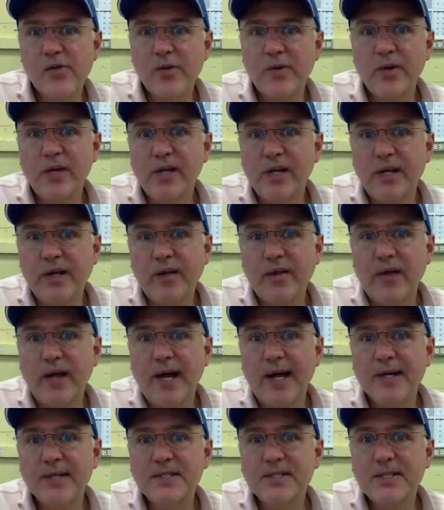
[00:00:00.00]
3
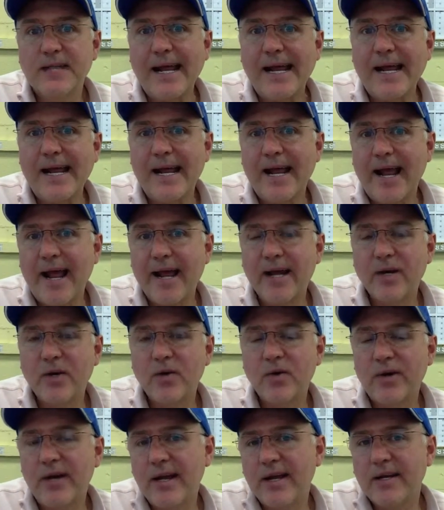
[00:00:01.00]
class and
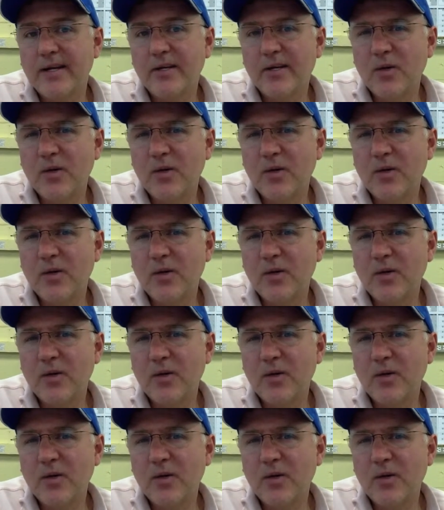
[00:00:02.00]
create